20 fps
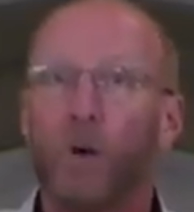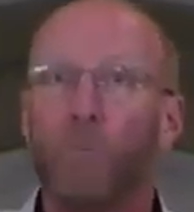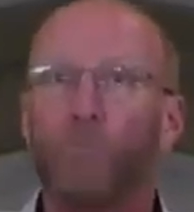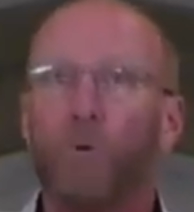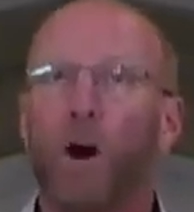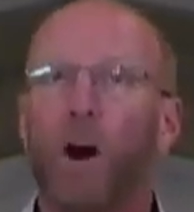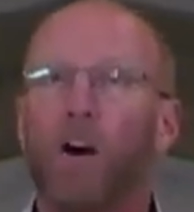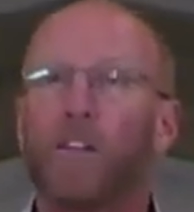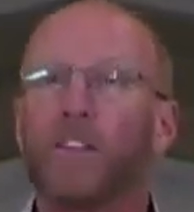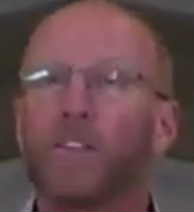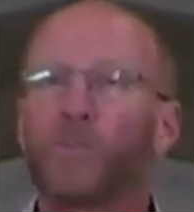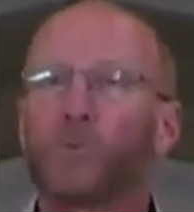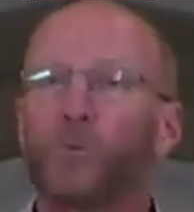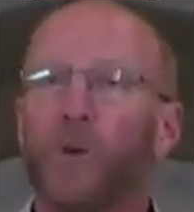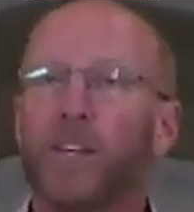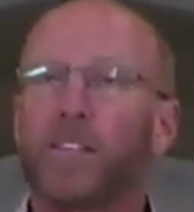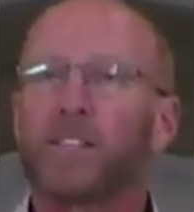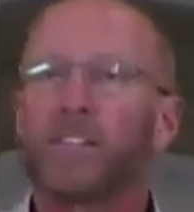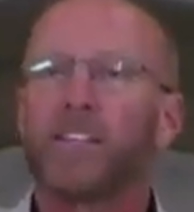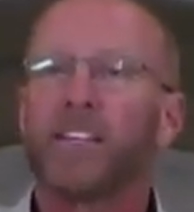Paul is
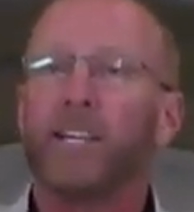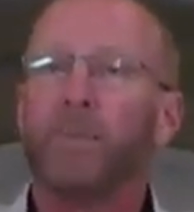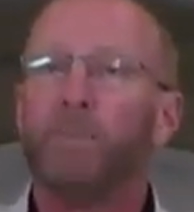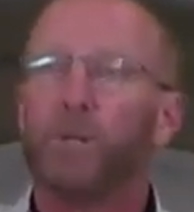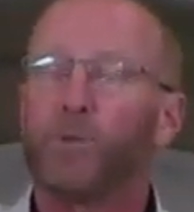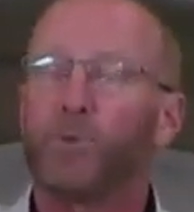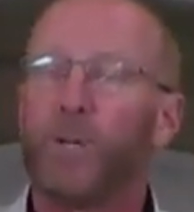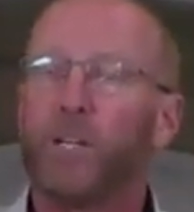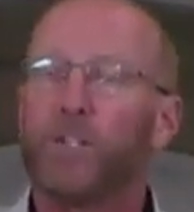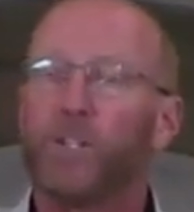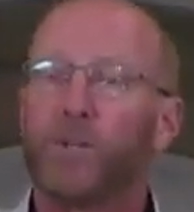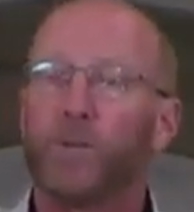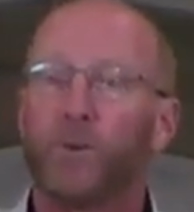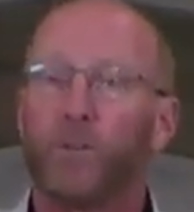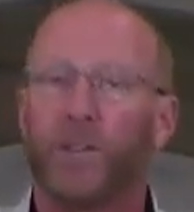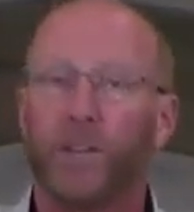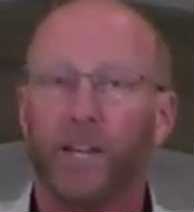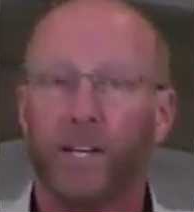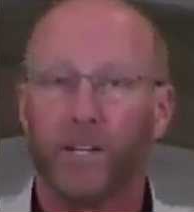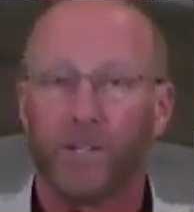wrestling between two
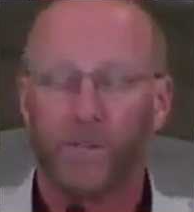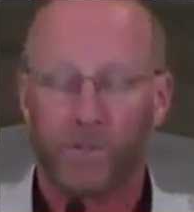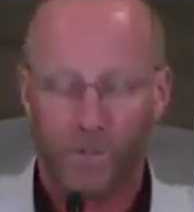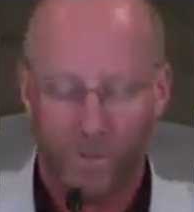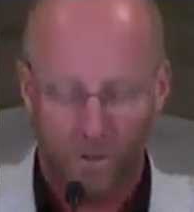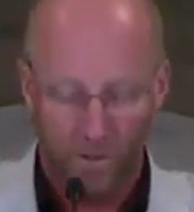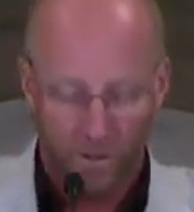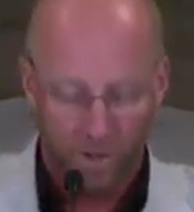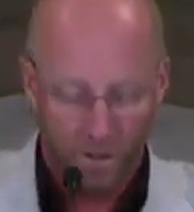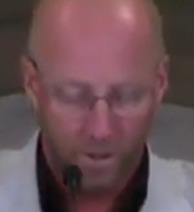things